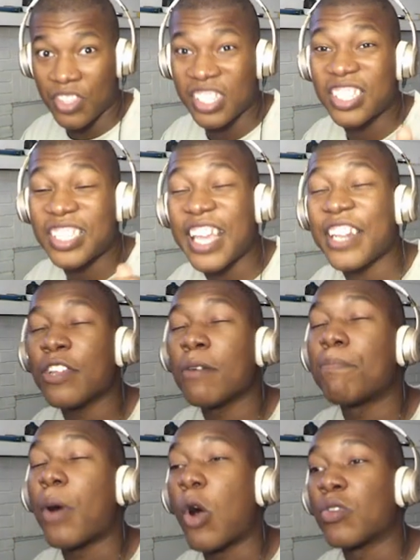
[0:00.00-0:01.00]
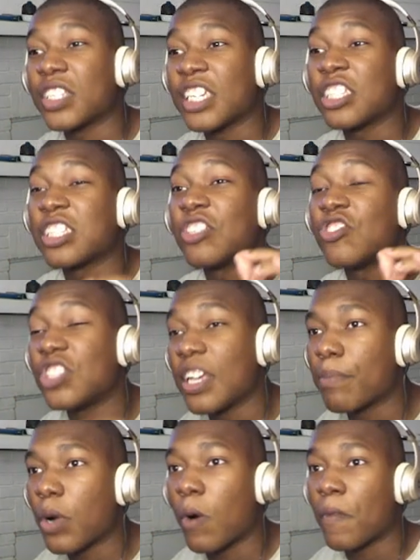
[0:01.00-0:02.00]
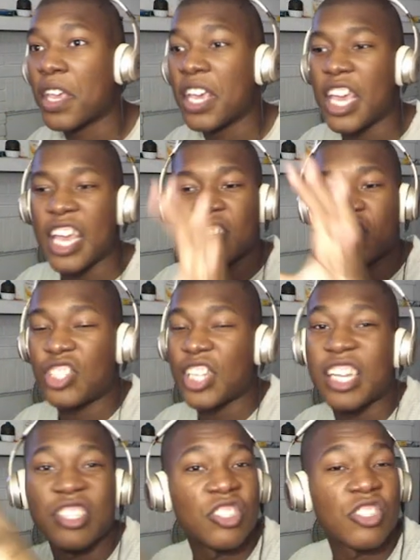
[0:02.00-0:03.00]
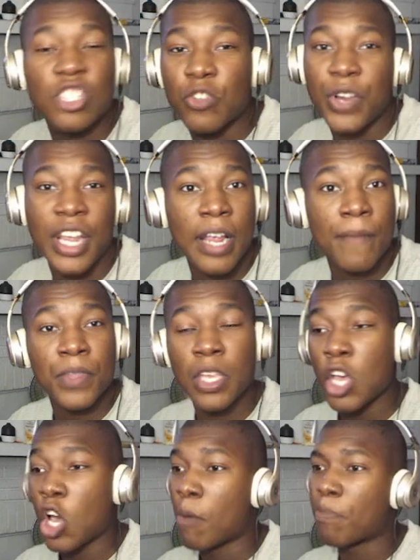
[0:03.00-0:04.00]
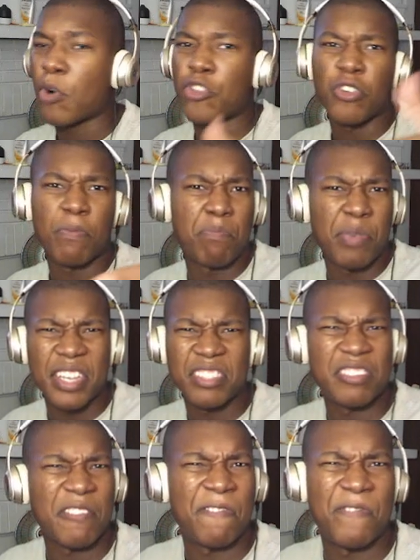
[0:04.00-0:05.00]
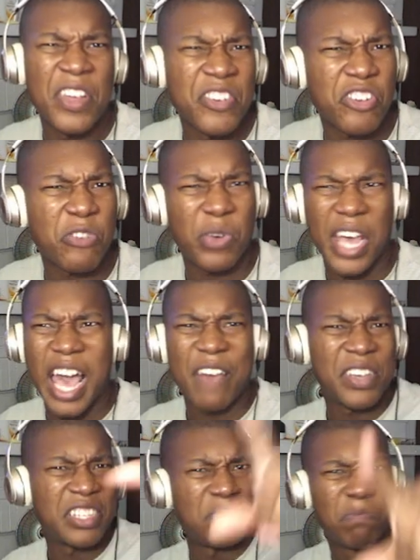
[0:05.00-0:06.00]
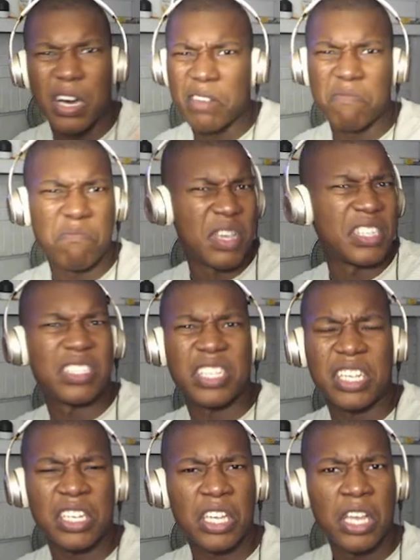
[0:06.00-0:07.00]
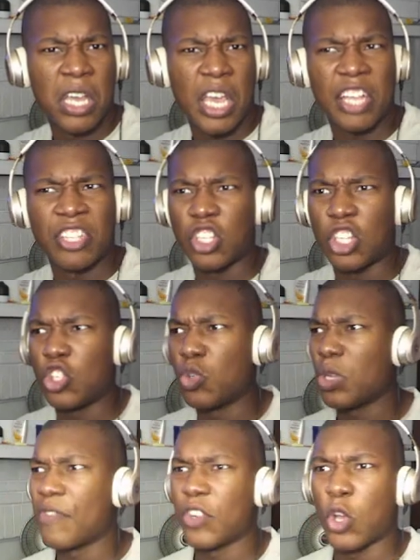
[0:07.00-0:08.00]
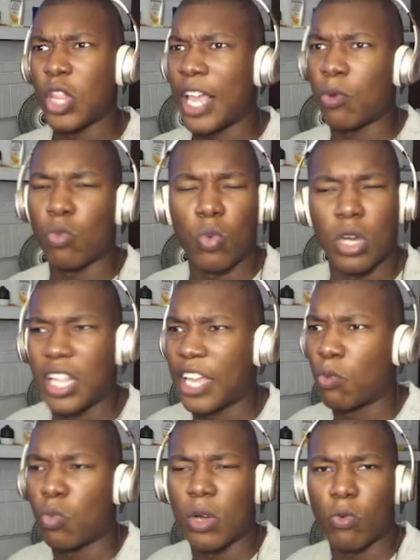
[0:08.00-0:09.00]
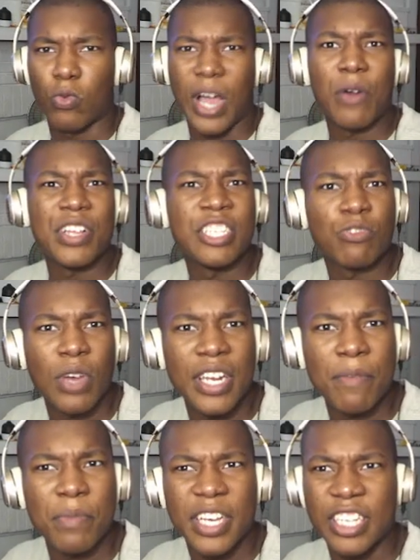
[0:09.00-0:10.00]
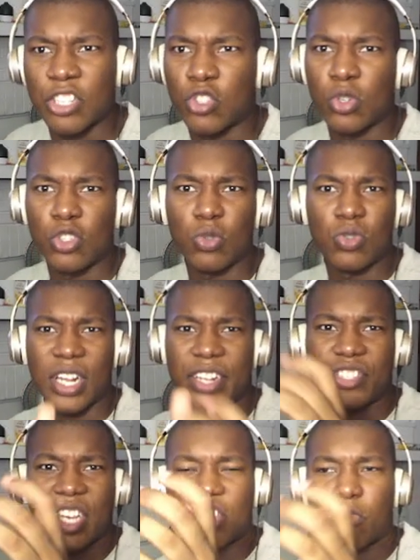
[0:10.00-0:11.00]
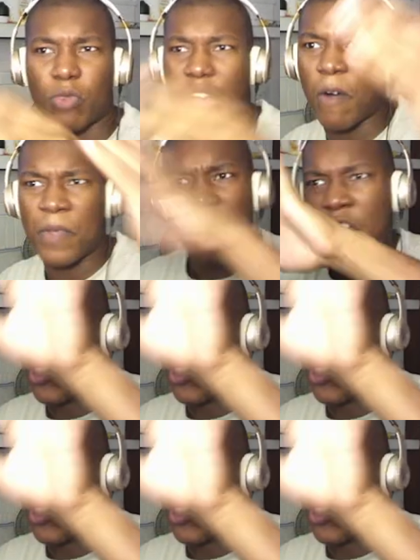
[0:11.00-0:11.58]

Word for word: The stadium pulse is legit, bro. It shakes the screen. Bro, your best defender will have his bun missing. And so you don't even know like what like what route he's running, because as soon as you try to check the route,